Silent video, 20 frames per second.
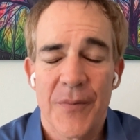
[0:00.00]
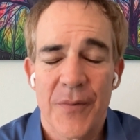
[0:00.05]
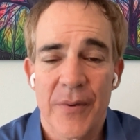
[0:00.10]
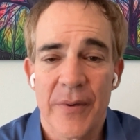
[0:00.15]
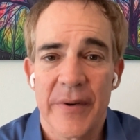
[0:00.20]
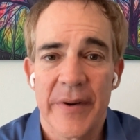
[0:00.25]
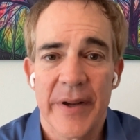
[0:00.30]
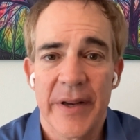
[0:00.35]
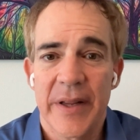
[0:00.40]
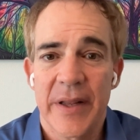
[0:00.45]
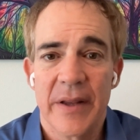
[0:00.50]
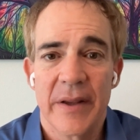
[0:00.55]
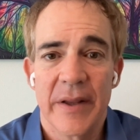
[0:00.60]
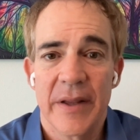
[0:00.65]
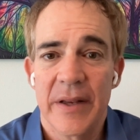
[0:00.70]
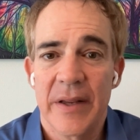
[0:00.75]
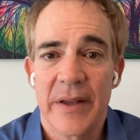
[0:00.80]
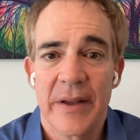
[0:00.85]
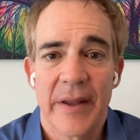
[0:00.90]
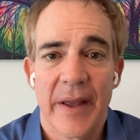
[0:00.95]
for
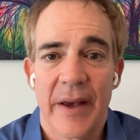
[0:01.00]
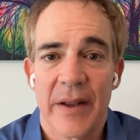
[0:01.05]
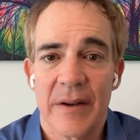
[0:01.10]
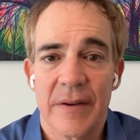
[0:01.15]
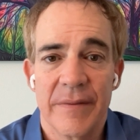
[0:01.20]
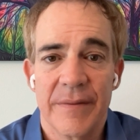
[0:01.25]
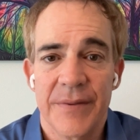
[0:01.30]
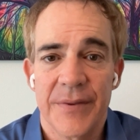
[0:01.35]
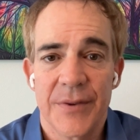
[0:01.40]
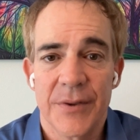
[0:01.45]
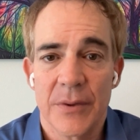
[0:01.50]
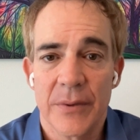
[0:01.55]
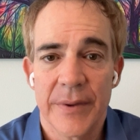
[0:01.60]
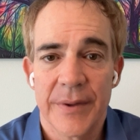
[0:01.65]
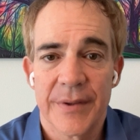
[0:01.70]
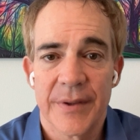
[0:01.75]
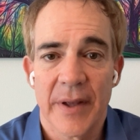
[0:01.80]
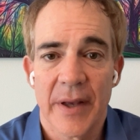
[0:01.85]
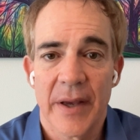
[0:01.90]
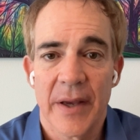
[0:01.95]
any kind of
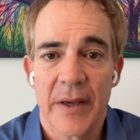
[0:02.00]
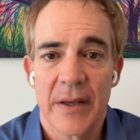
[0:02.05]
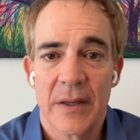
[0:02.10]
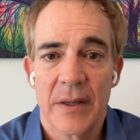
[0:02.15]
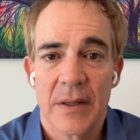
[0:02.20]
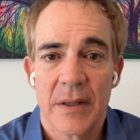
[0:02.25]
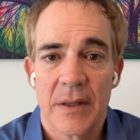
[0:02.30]
suicide.